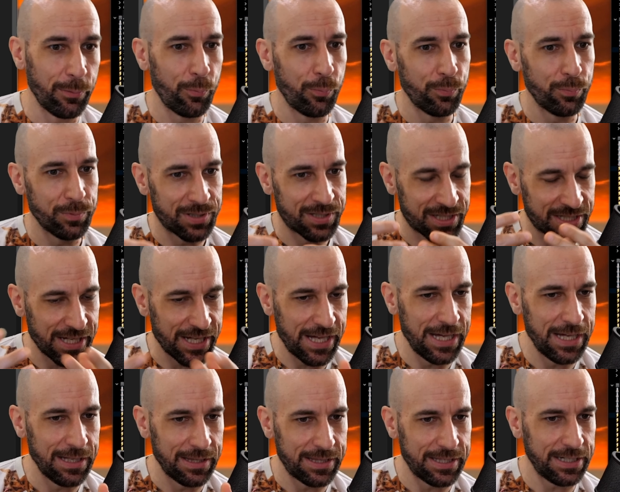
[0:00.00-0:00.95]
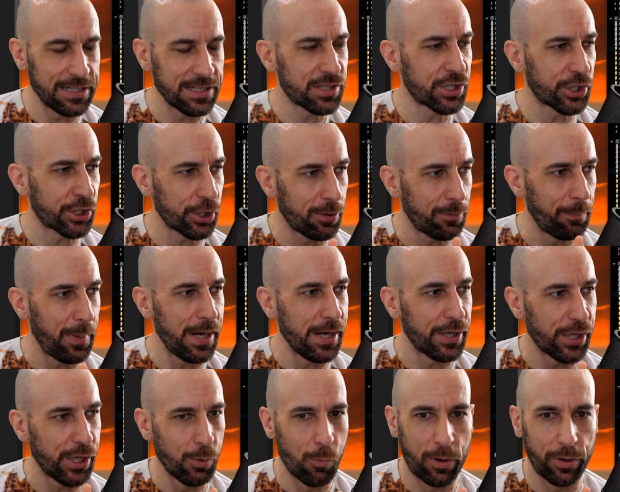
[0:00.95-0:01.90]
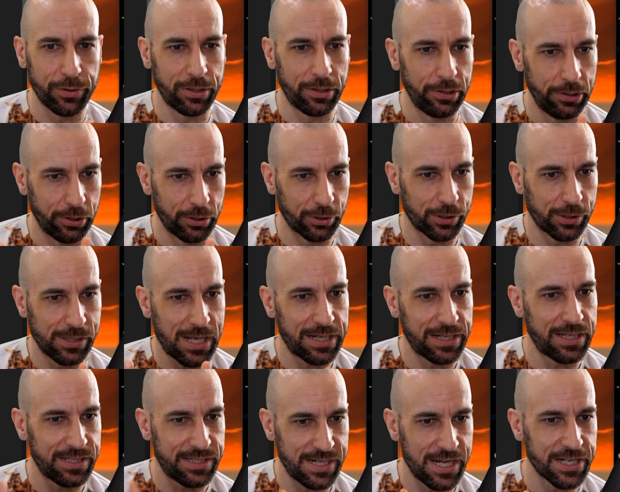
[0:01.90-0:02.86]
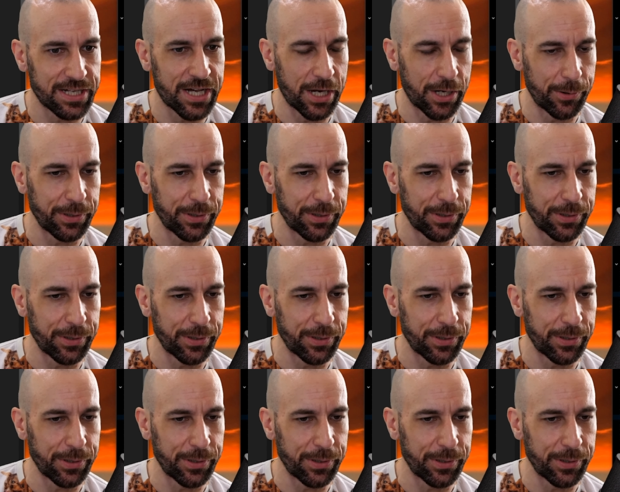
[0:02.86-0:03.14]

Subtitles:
Seeing this should make you want to learn how to take care of